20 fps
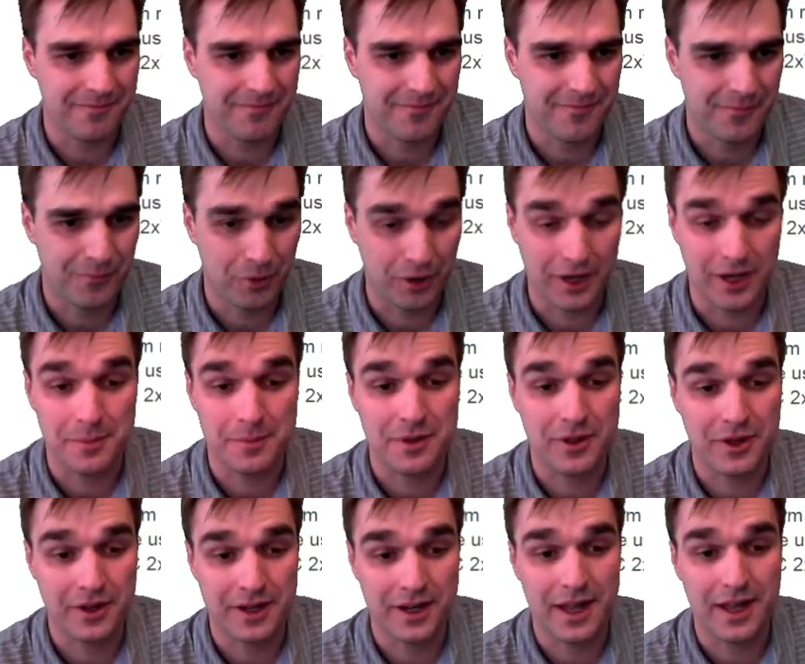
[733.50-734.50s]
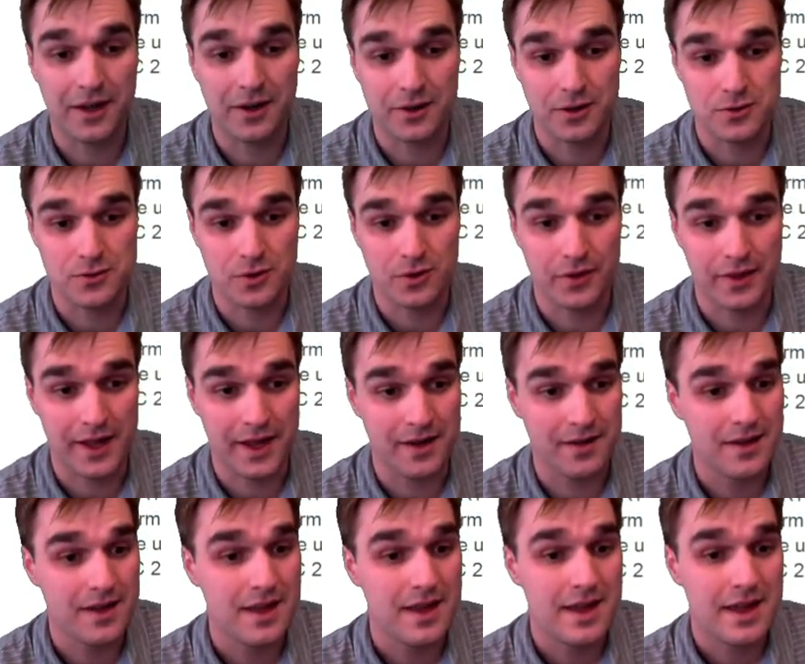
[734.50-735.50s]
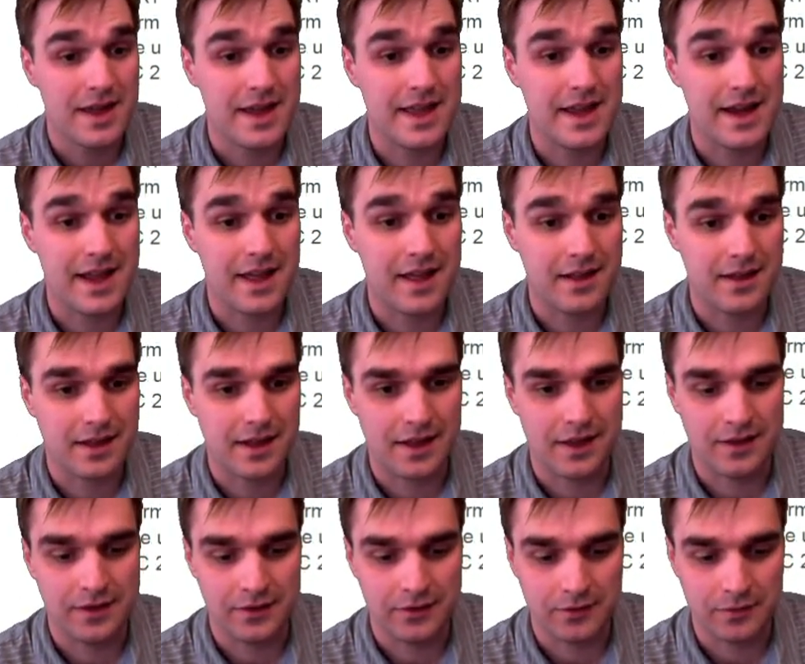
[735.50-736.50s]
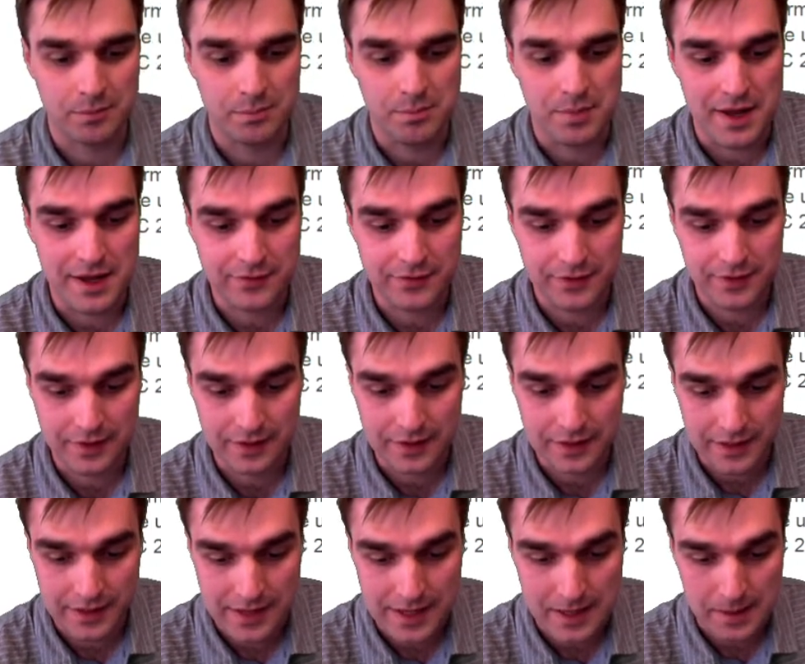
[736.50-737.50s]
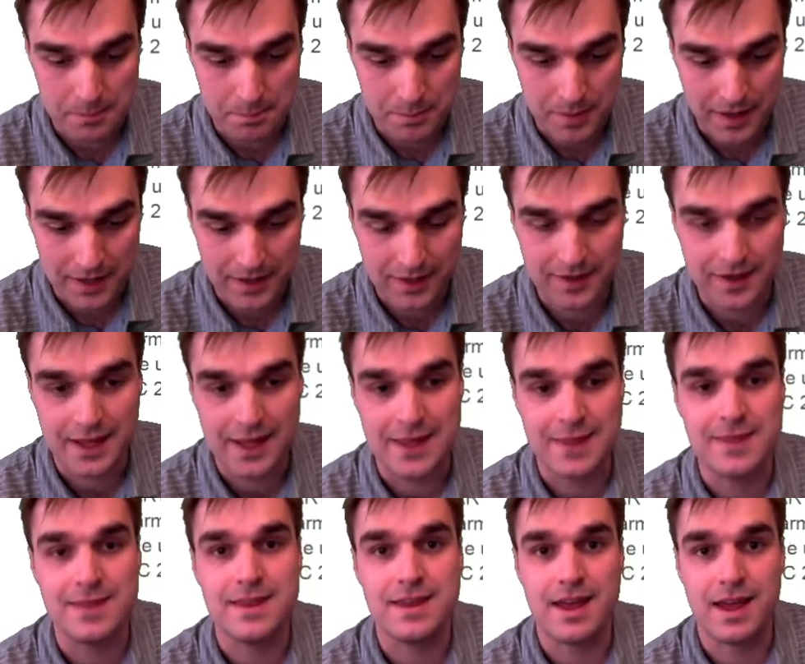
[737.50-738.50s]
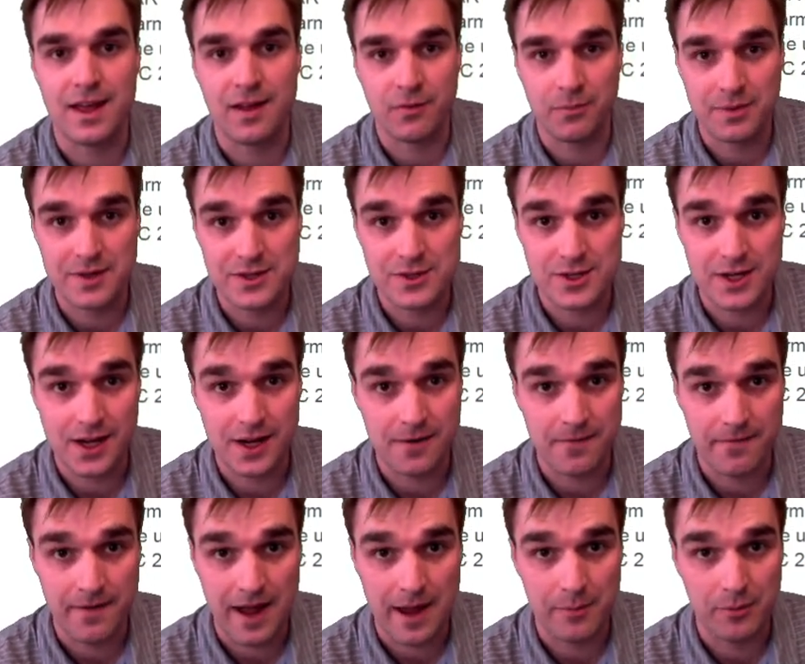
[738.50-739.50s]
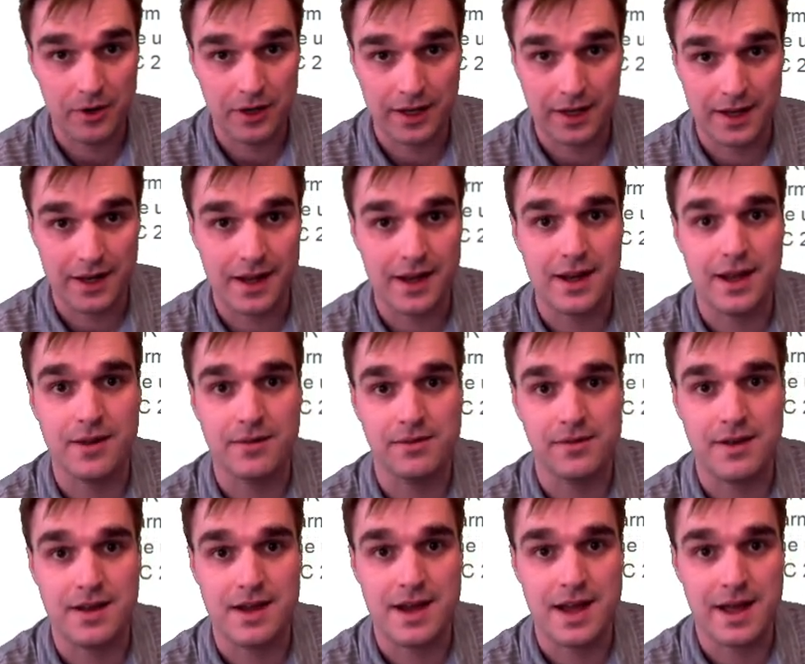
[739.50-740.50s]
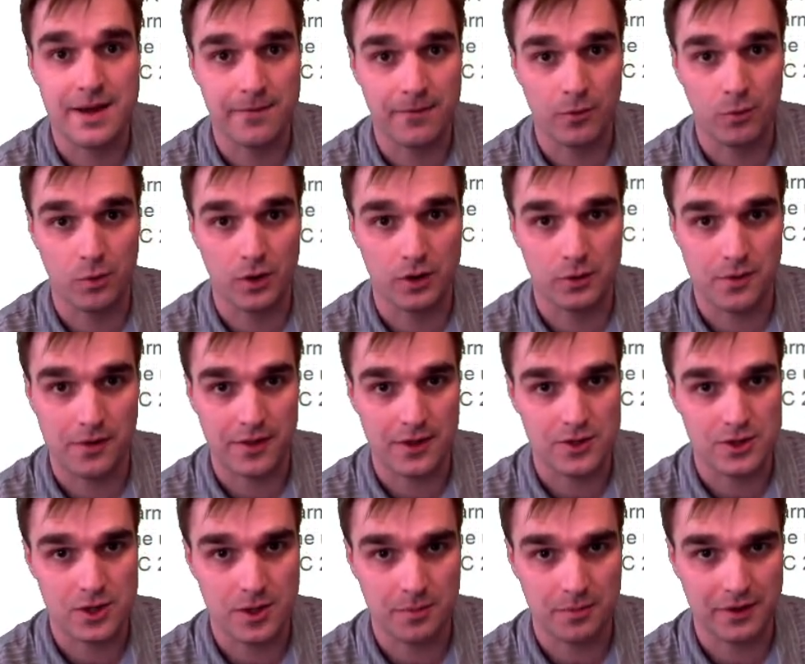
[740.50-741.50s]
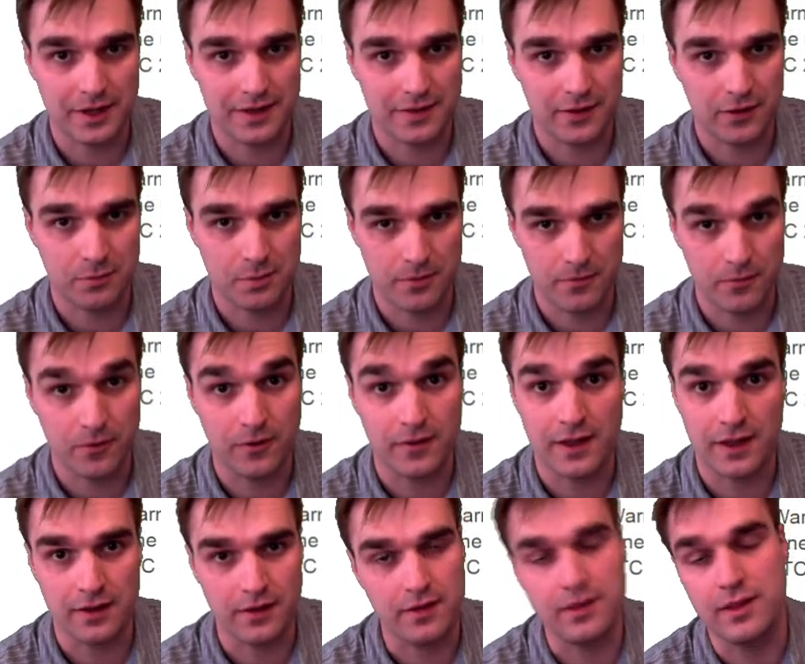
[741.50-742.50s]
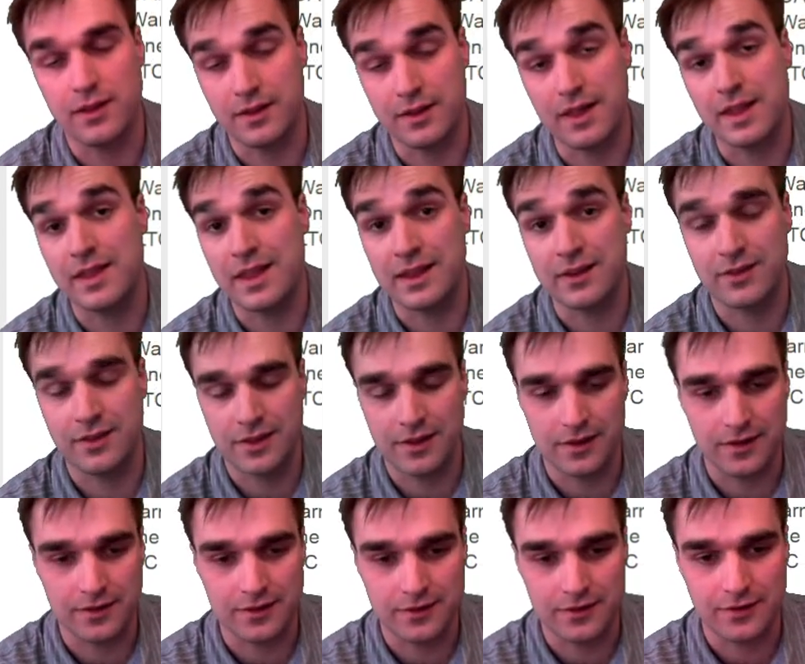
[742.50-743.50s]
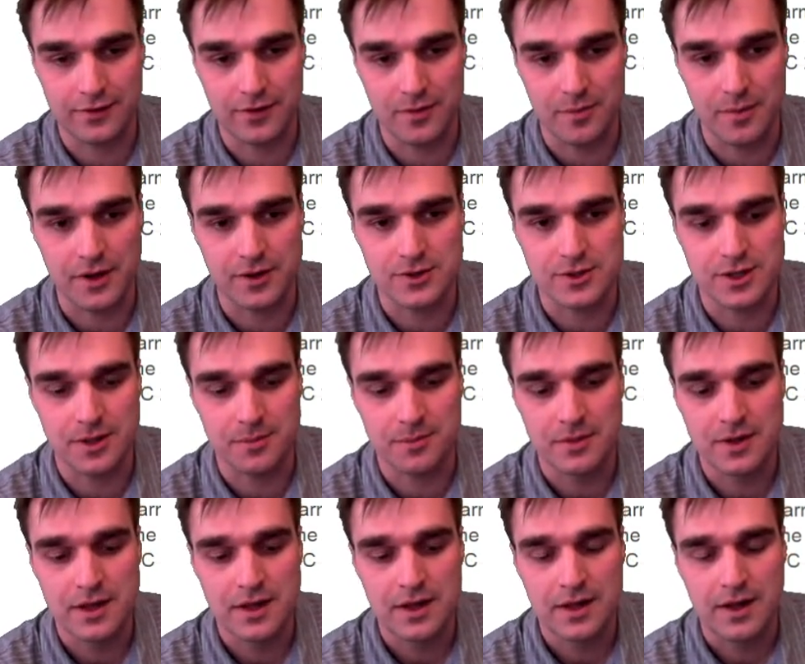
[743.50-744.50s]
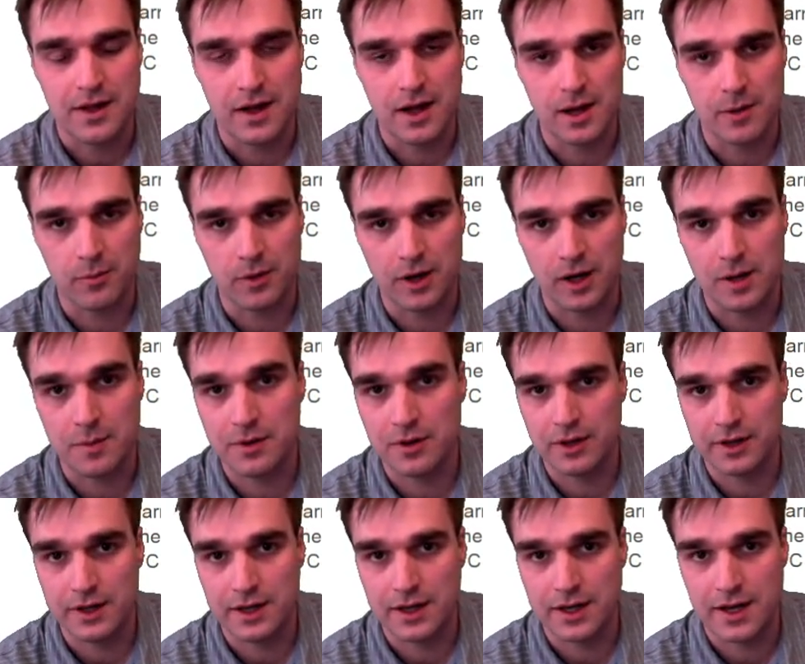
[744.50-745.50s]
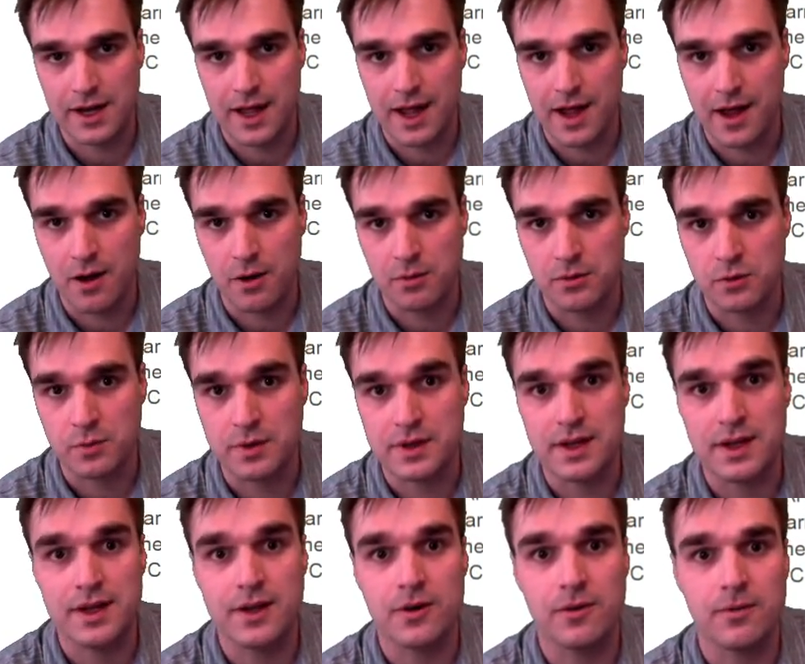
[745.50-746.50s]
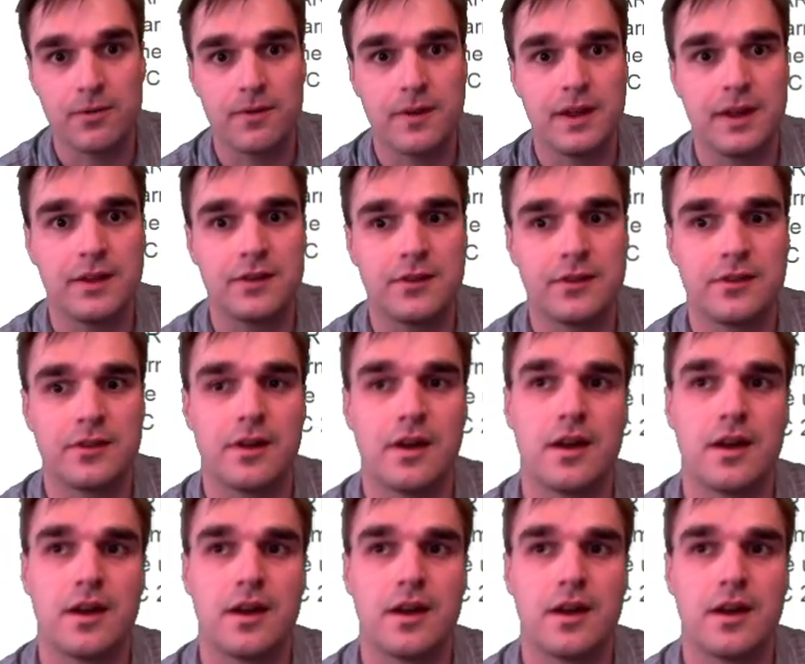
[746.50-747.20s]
We're going to be looking at how to control that. It is basically embedded in the FPGA fabric, and I have never worked with a chip like this before. That's the system on chip. We're going to be looking at how do we interface